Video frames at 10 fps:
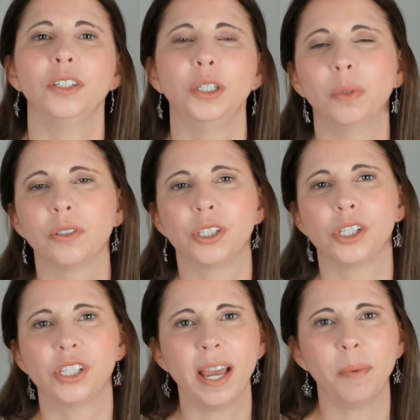you want to
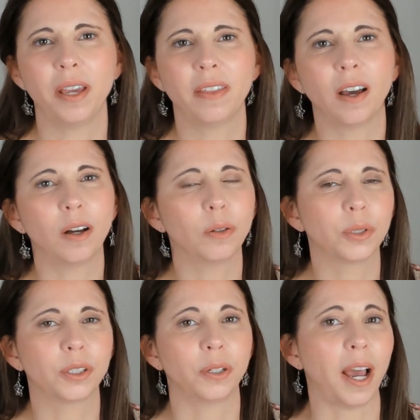share with are
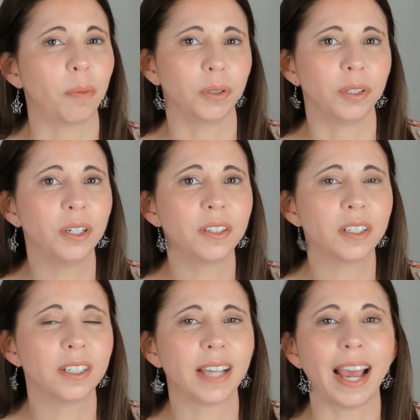also Apple
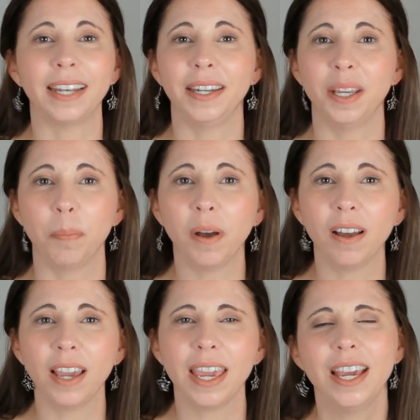users and
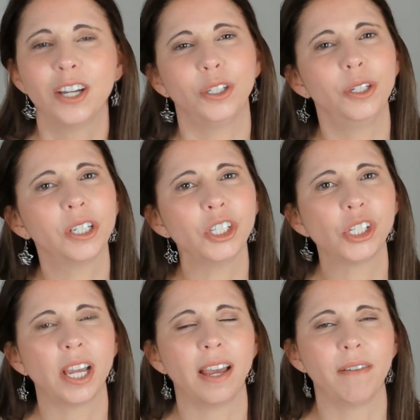nearby, you can
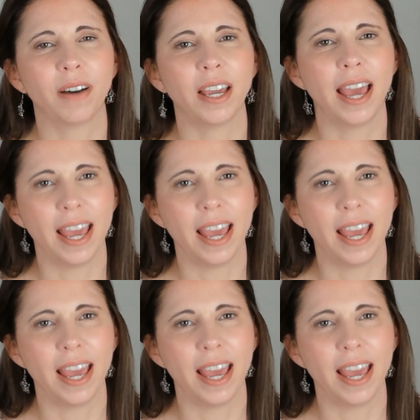share via